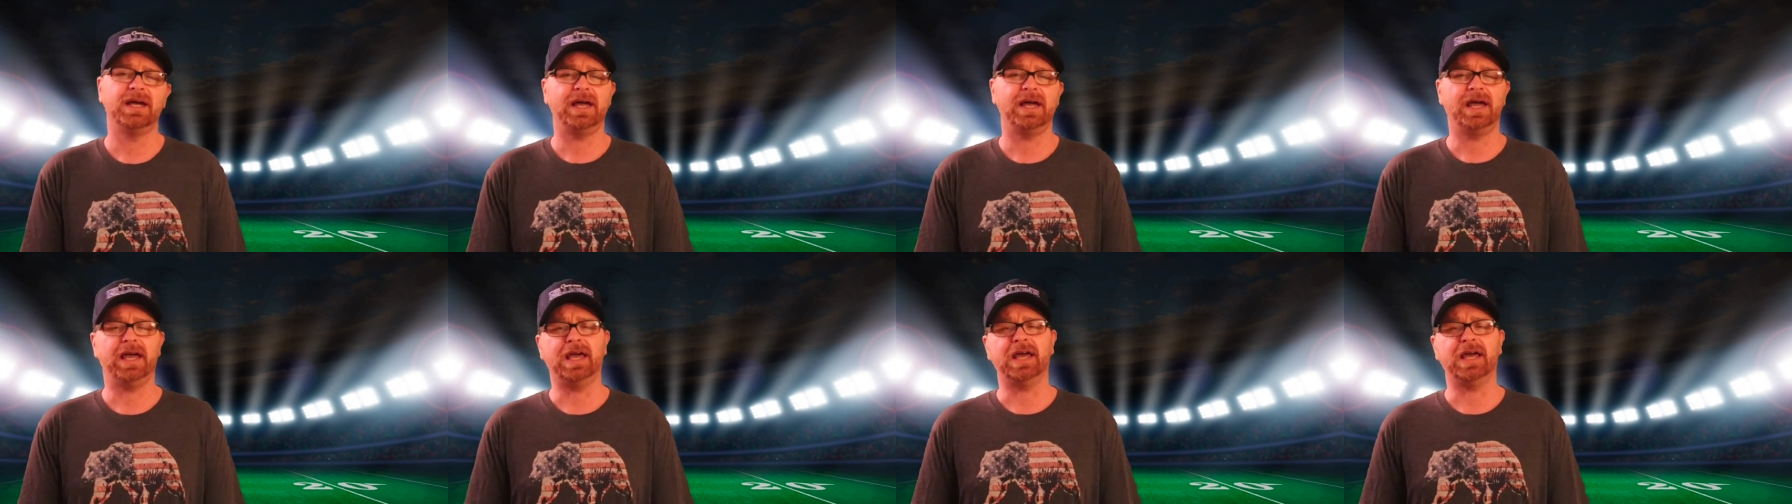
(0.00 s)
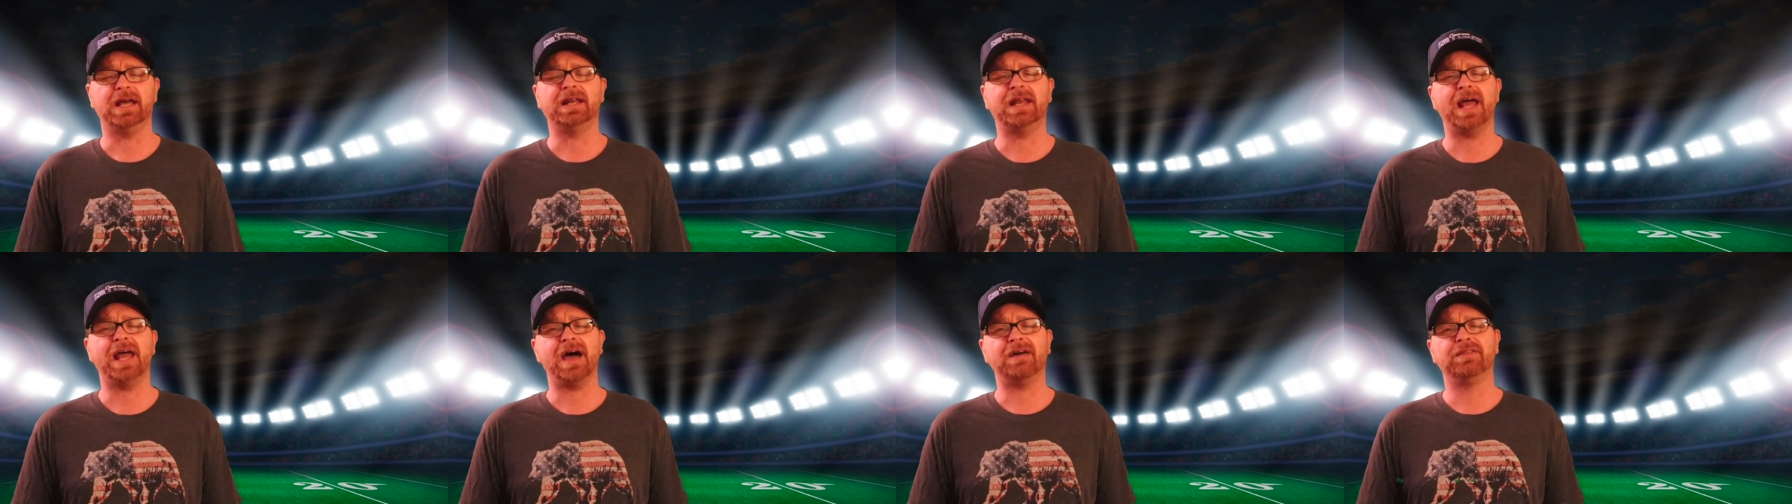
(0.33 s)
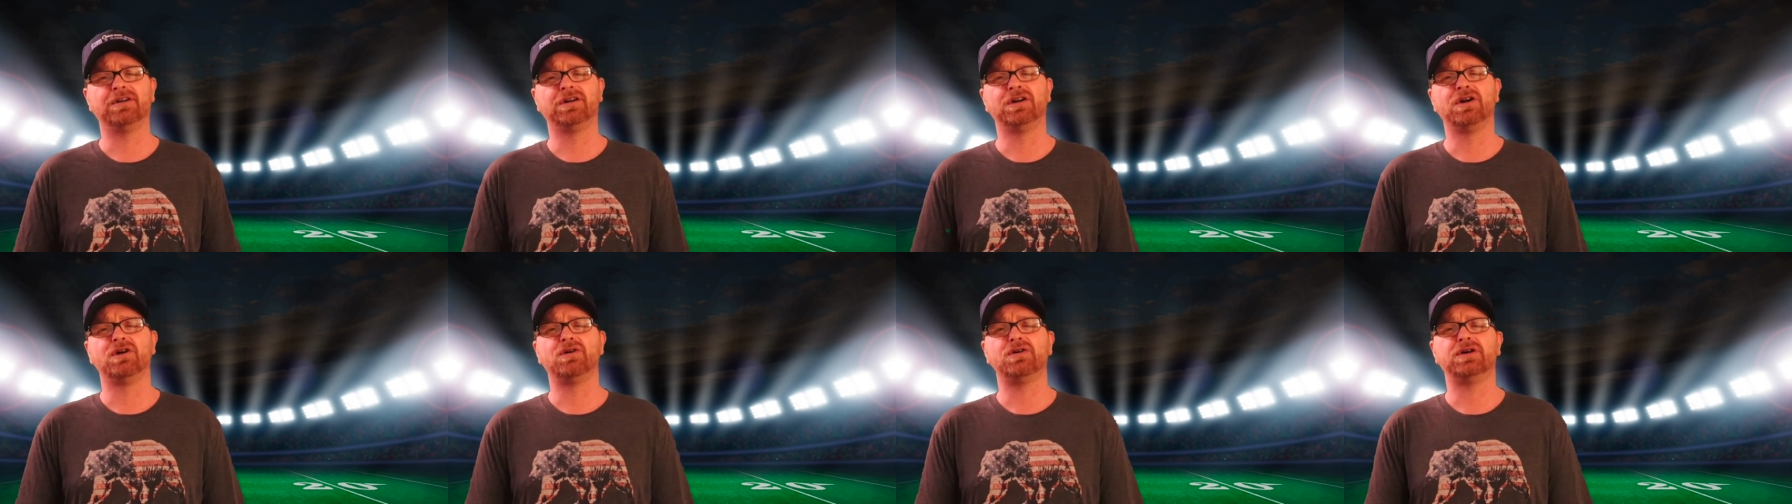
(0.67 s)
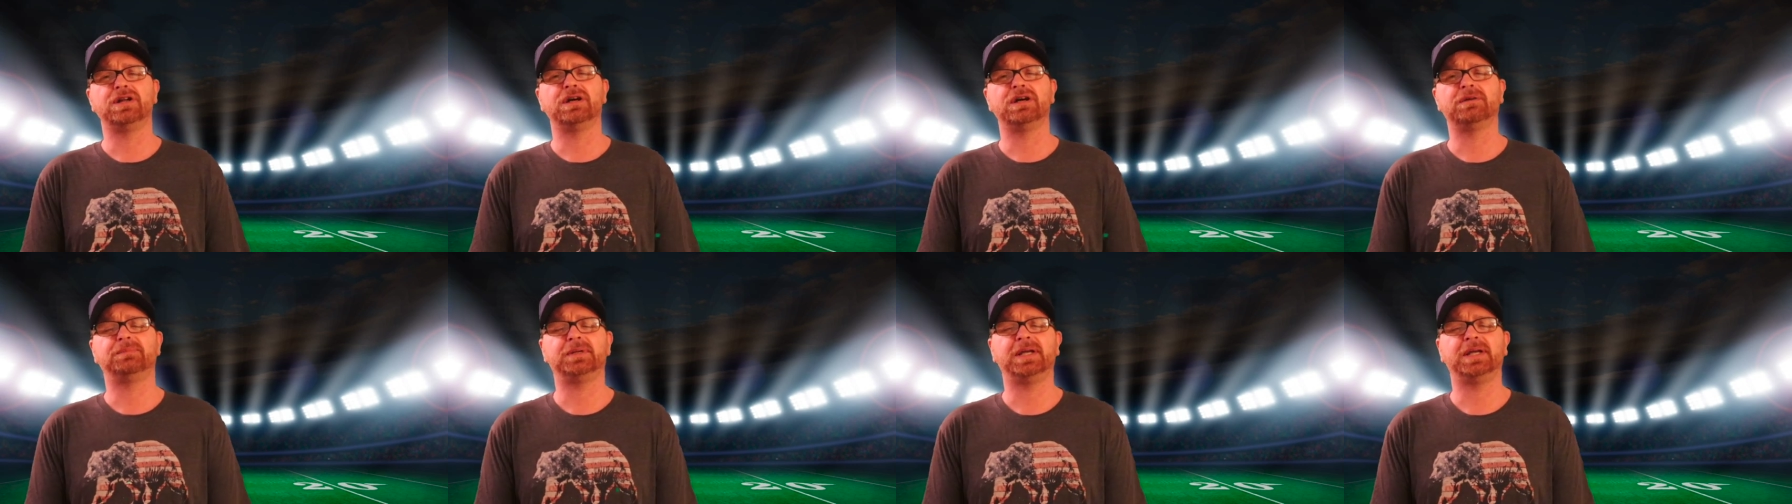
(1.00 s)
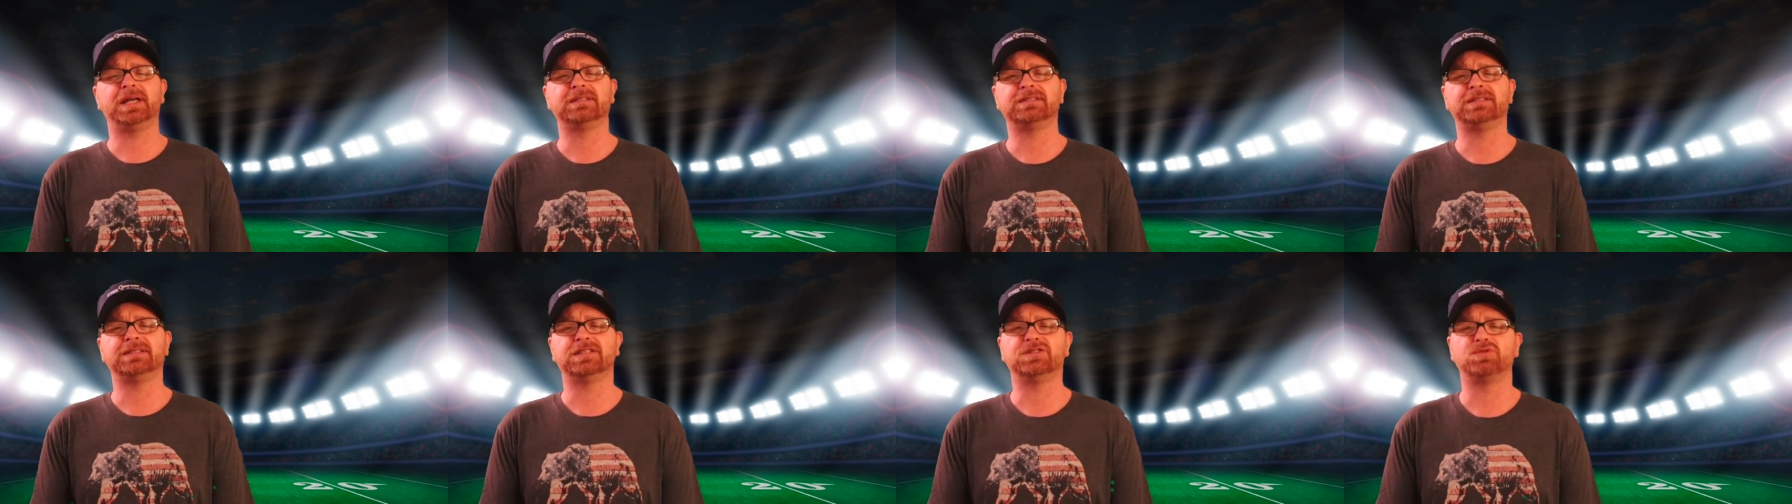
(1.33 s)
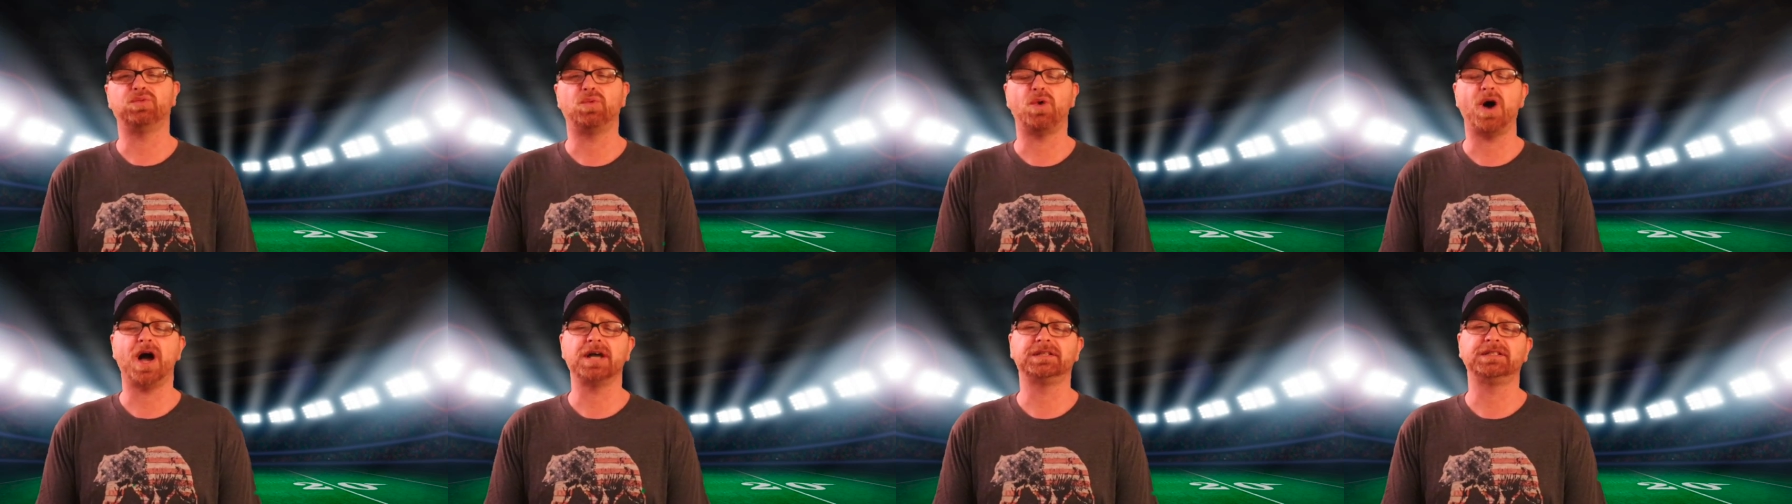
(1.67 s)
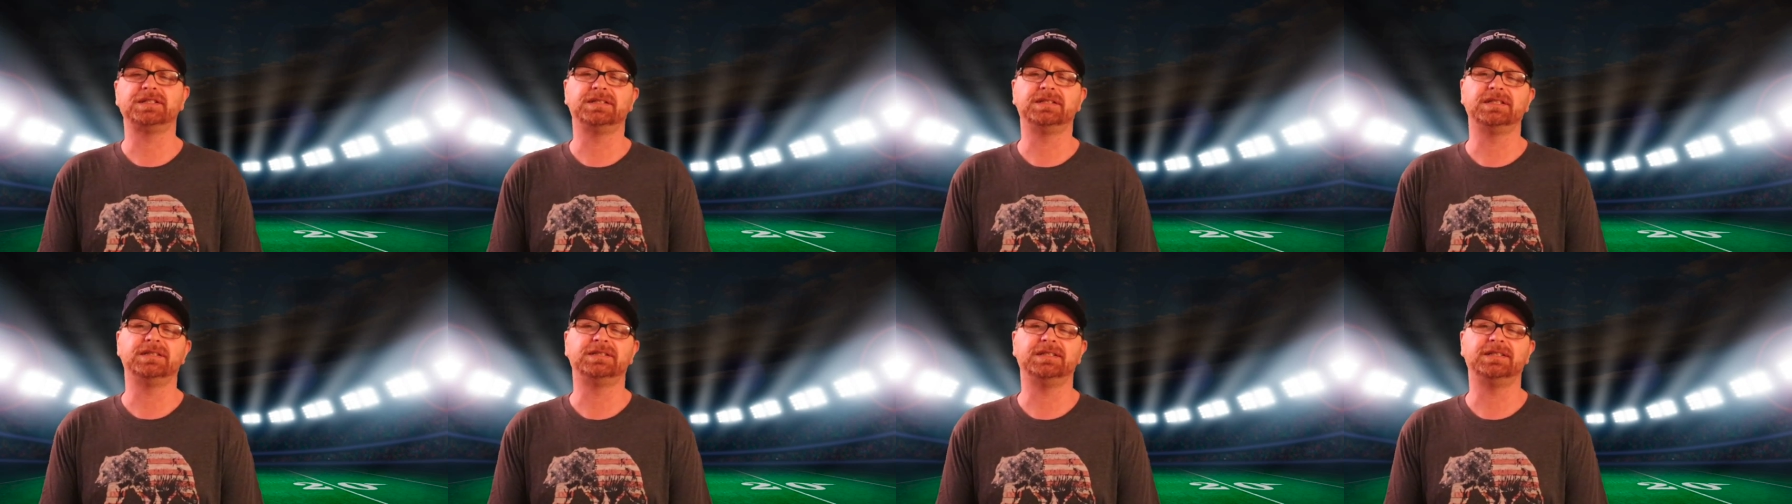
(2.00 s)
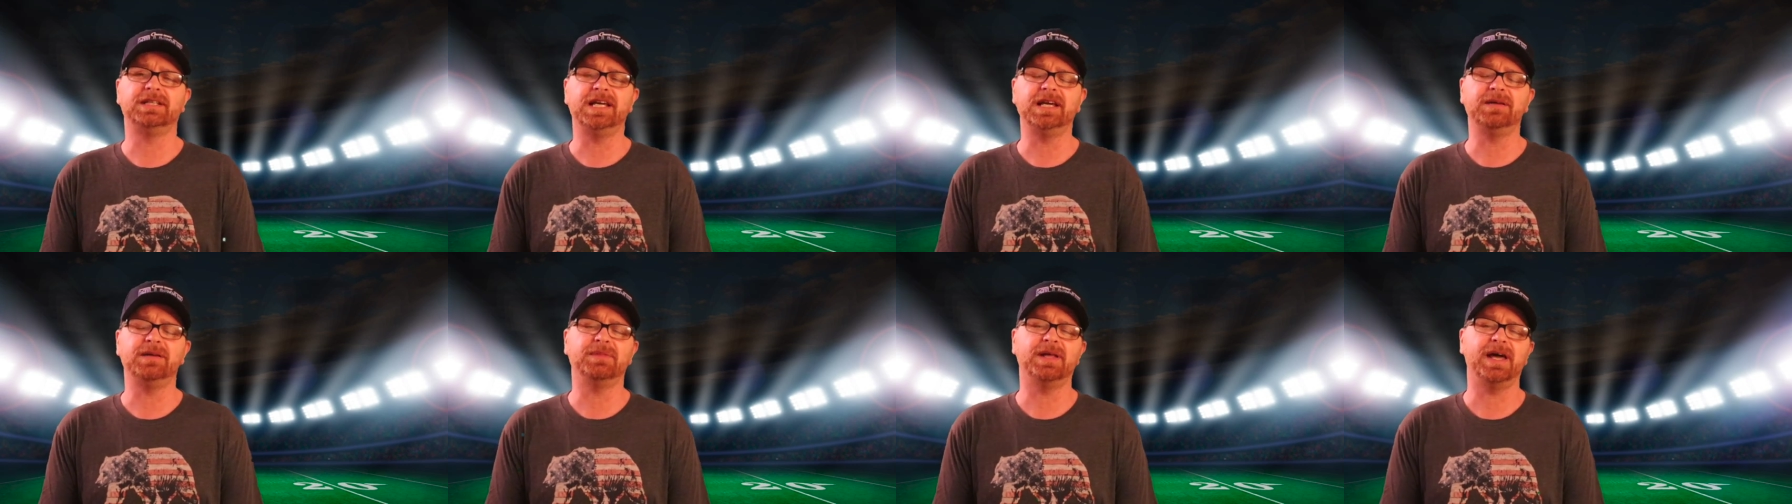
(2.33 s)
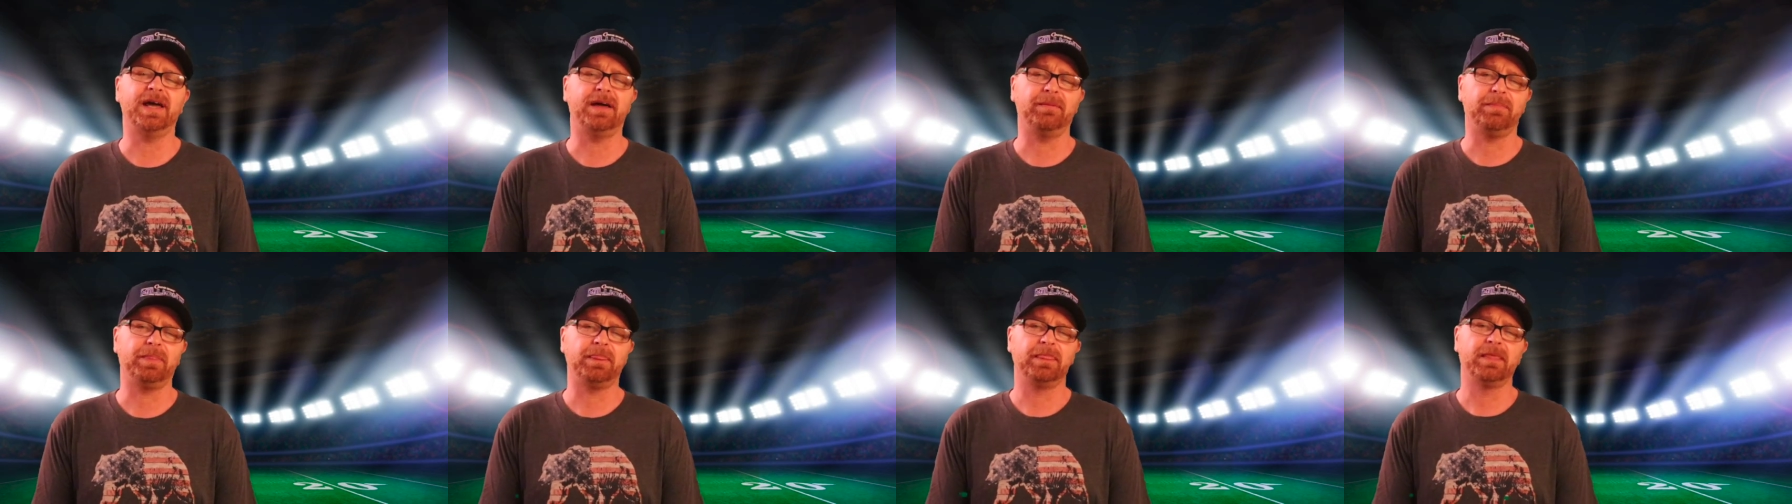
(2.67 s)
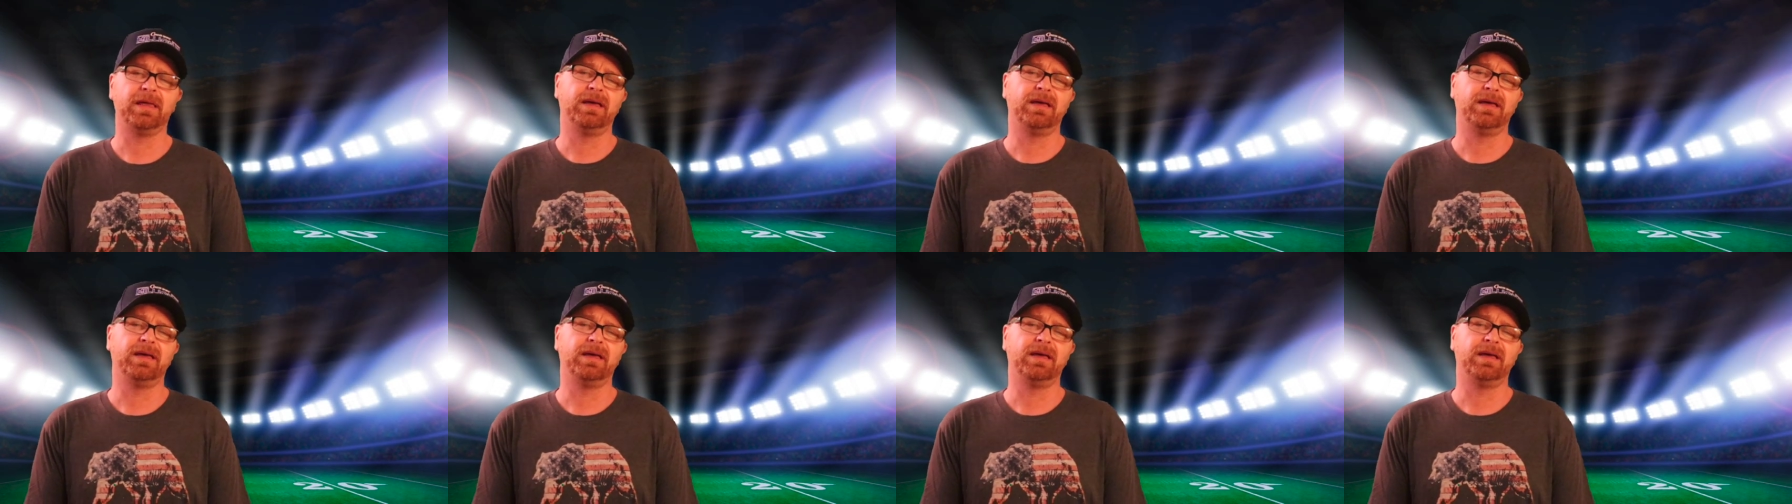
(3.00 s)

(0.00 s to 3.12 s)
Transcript: And now they're going up against this Washington team that,